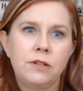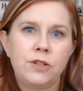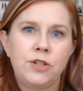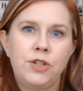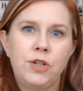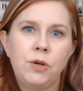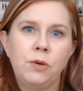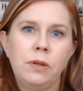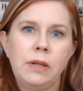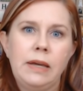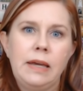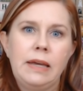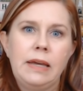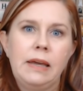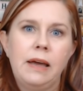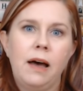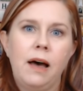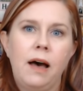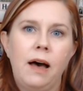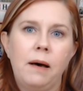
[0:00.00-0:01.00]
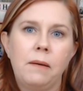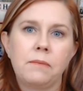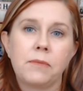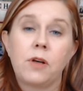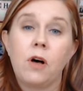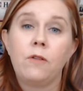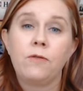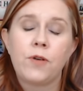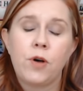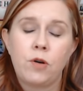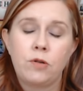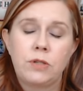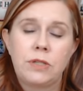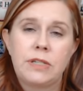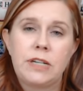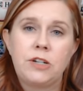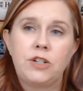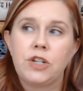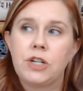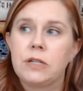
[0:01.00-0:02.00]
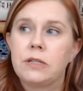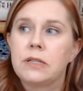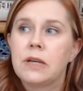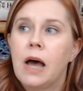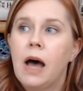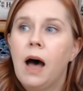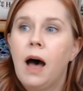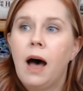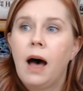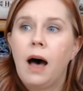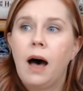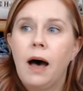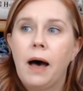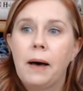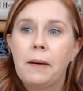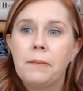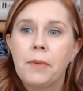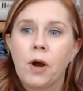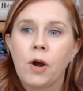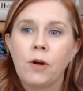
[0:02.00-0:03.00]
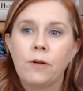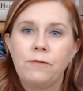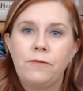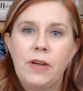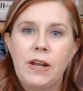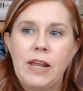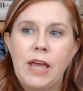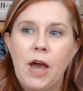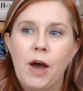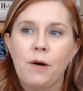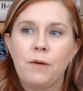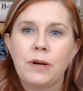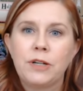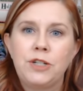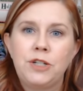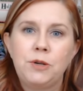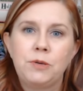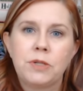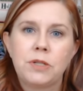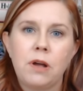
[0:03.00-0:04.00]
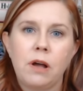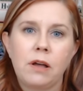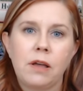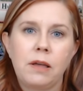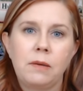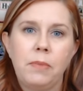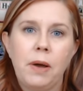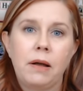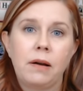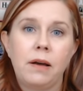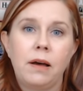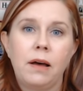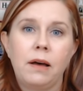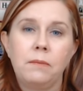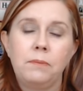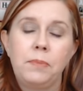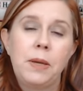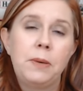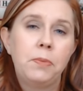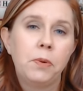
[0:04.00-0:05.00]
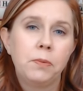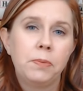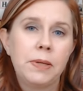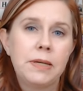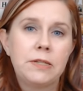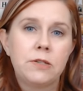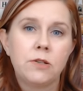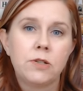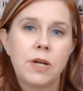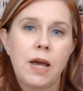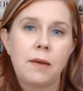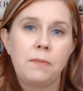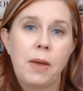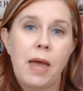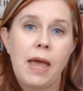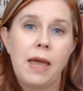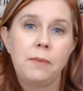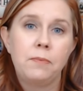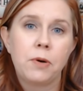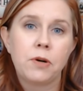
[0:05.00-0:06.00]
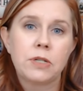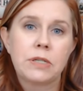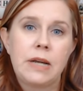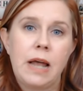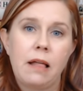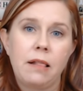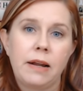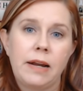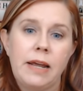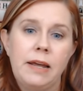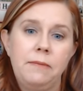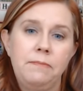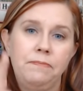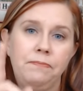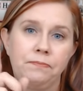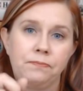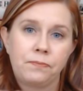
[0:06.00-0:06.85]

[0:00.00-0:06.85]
Julie um, Gulf Coast Stitches. Um, her video, and she was talking about a people pleaser type A personality.